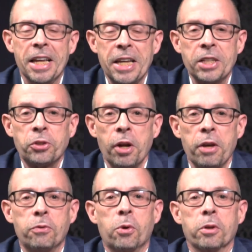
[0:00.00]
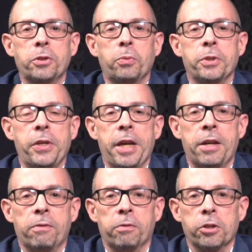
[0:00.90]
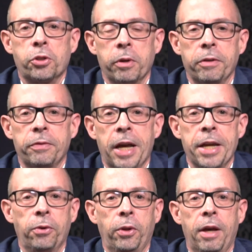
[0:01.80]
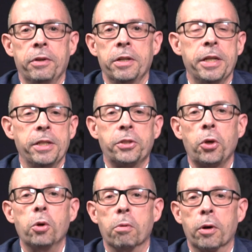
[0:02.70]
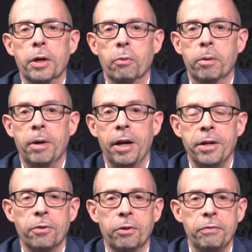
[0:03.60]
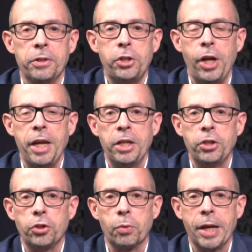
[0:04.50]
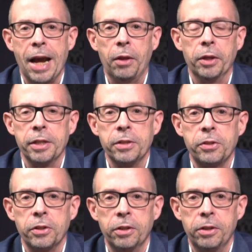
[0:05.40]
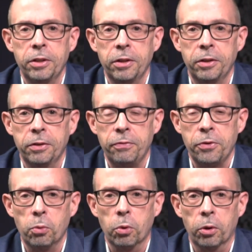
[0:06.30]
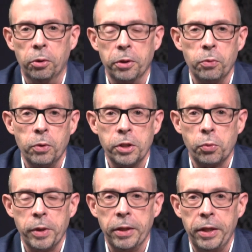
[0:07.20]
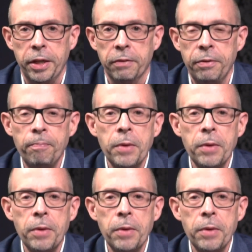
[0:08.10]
Yesterday, of course, was the anniversary of 9/11, a sobering reminder of the changed realities of the world in which we live.